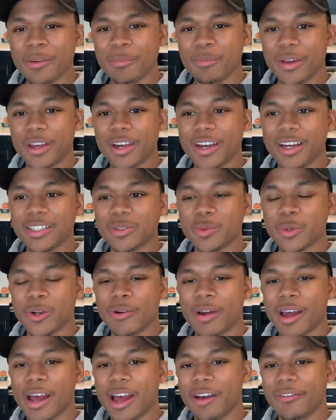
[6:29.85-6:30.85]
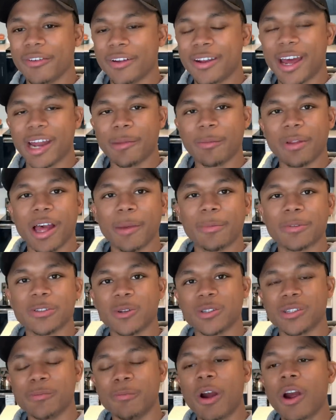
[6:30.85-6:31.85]
because we don't have anatomy lab
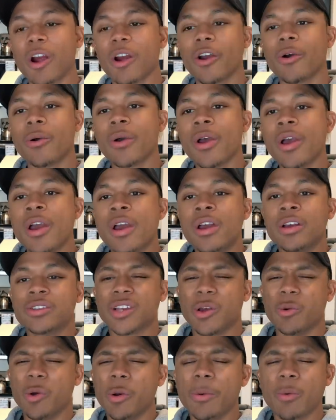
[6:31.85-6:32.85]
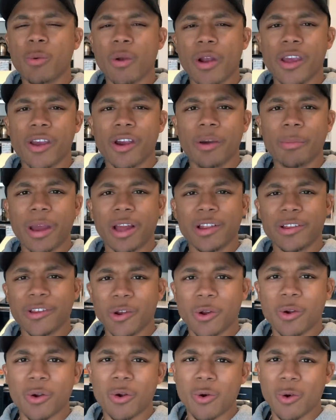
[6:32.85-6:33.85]
until tomorrow. So I will be working on my
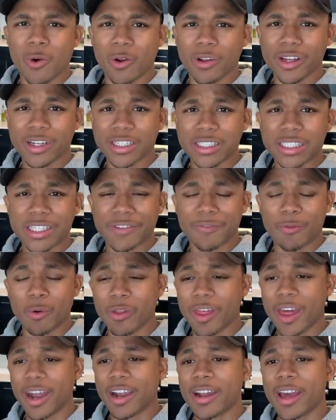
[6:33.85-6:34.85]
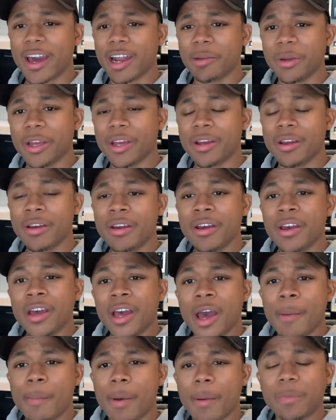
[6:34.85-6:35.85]
clinical correlates for that anatomy.
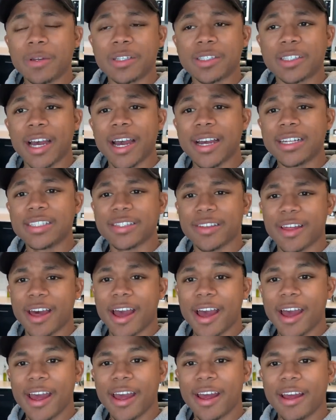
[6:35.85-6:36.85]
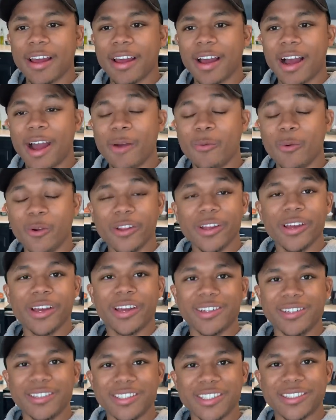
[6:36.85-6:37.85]
But besides that, I really
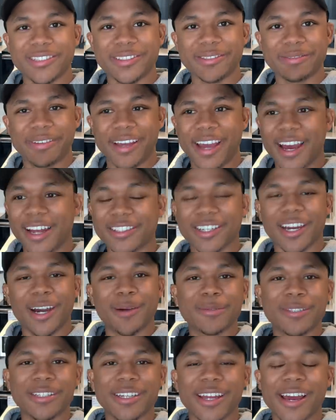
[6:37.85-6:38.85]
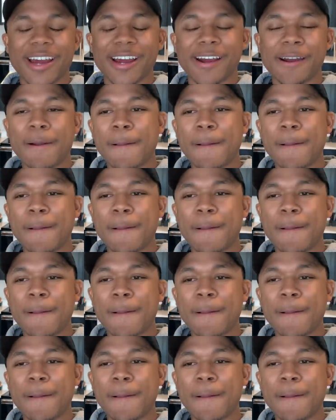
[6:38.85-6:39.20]
can just catch up today.